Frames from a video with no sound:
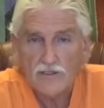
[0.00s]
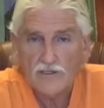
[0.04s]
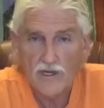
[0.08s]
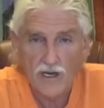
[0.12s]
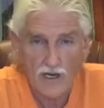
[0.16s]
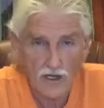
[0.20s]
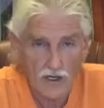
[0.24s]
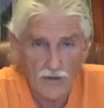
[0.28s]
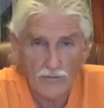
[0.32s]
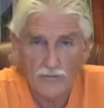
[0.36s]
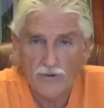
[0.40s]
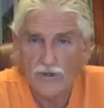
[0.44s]

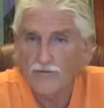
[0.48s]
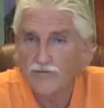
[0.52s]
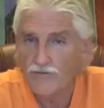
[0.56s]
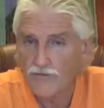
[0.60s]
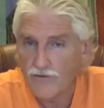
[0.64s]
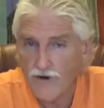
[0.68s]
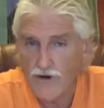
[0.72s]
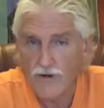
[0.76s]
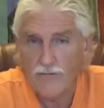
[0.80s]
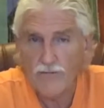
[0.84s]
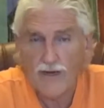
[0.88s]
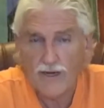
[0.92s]

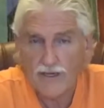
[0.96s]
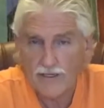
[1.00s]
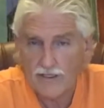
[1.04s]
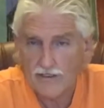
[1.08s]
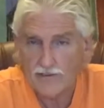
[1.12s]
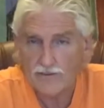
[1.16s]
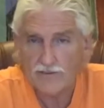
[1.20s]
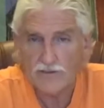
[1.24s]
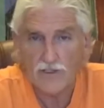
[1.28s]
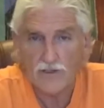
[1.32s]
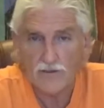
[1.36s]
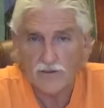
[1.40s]
aluminum-free
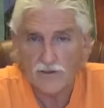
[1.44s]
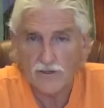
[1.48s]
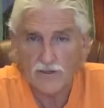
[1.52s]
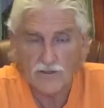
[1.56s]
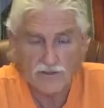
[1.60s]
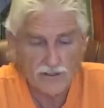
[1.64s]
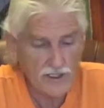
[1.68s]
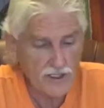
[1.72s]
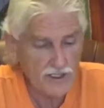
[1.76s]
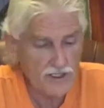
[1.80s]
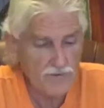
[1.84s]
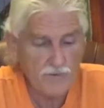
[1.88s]
baking soda, a
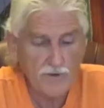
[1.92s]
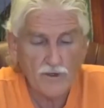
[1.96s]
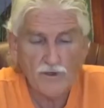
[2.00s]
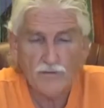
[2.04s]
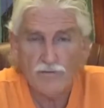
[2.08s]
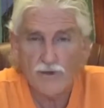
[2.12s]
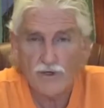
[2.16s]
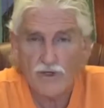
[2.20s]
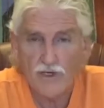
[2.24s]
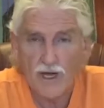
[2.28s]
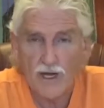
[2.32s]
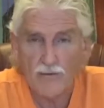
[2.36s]

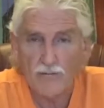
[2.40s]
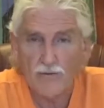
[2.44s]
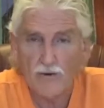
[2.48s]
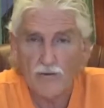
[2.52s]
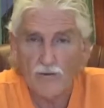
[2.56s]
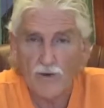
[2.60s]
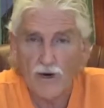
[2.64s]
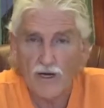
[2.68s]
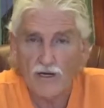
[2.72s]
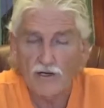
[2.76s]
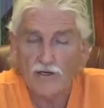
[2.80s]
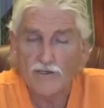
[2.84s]
teaspoon per cup of
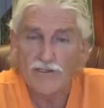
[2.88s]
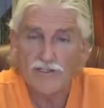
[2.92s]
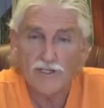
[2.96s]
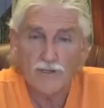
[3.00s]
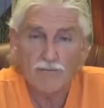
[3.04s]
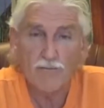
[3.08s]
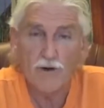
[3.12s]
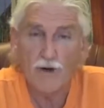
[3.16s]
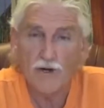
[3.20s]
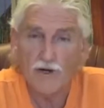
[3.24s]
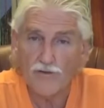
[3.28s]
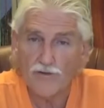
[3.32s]
water, and
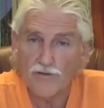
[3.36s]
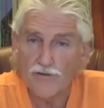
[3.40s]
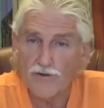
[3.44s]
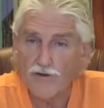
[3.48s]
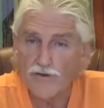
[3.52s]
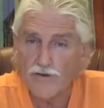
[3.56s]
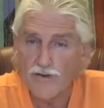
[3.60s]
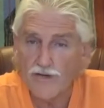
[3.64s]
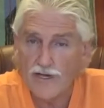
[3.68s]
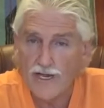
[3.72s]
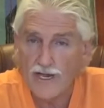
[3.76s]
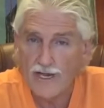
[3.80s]
sip on it
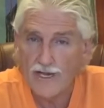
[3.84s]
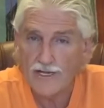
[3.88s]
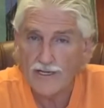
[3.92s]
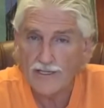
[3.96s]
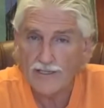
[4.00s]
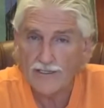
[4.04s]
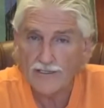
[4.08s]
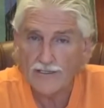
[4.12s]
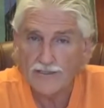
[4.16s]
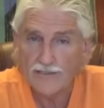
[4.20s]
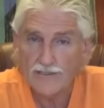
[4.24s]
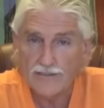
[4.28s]
through the
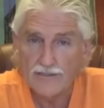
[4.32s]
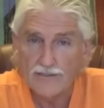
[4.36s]
day.